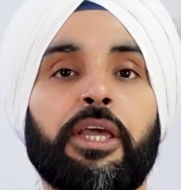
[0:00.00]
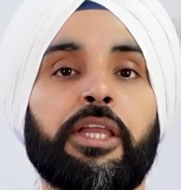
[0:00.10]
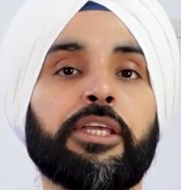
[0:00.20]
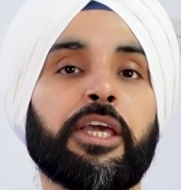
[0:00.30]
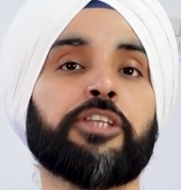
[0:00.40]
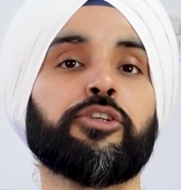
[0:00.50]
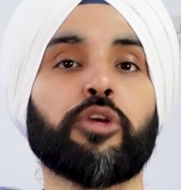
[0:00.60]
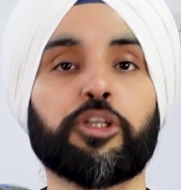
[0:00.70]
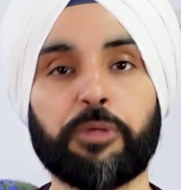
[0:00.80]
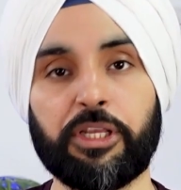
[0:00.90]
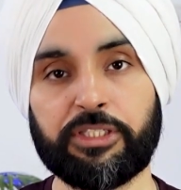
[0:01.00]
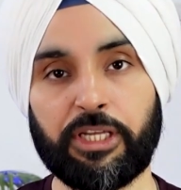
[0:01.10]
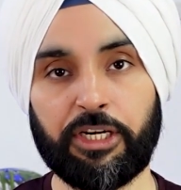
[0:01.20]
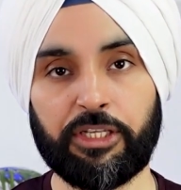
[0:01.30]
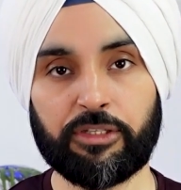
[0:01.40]
In case you experience
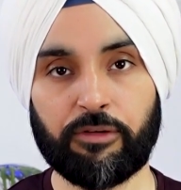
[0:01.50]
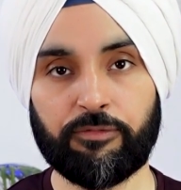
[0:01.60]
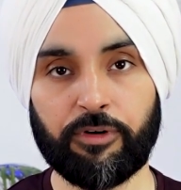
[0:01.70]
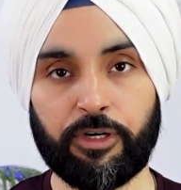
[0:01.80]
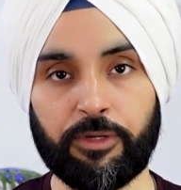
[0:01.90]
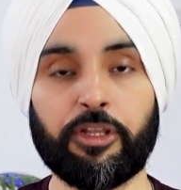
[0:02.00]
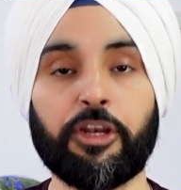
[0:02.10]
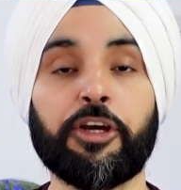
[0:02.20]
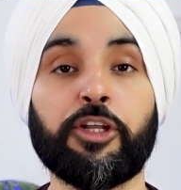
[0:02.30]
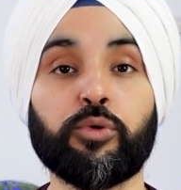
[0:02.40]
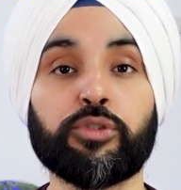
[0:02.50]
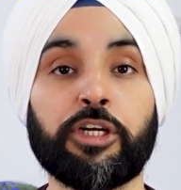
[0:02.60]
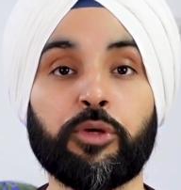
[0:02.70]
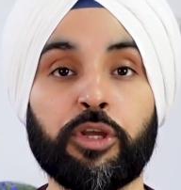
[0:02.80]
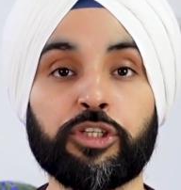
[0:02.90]
any discomfort, then reduce
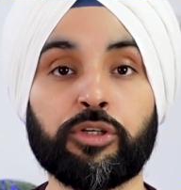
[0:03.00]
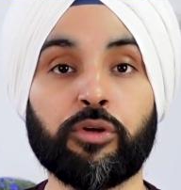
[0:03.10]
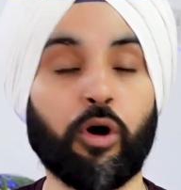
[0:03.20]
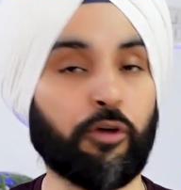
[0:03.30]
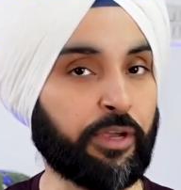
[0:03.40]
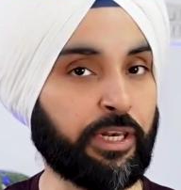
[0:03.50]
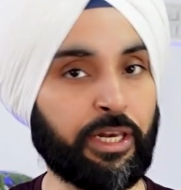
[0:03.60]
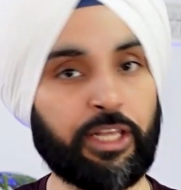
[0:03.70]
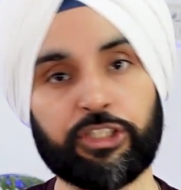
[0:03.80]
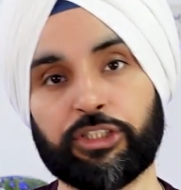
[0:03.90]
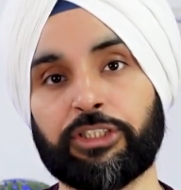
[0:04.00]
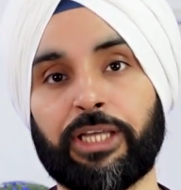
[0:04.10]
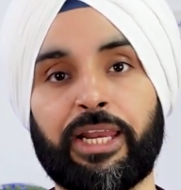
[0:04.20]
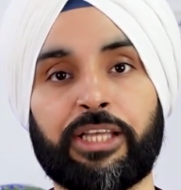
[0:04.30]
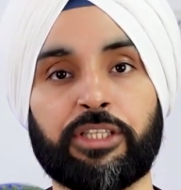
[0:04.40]
the duration of inhalations
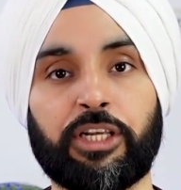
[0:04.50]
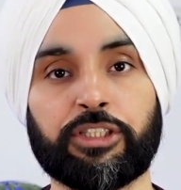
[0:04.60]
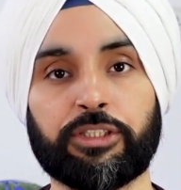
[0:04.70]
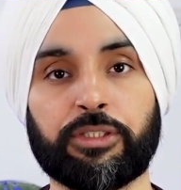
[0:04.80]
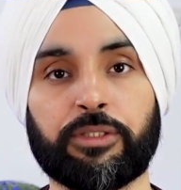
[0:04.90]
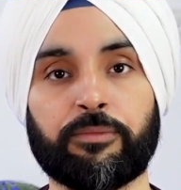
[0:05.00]
and exhalation.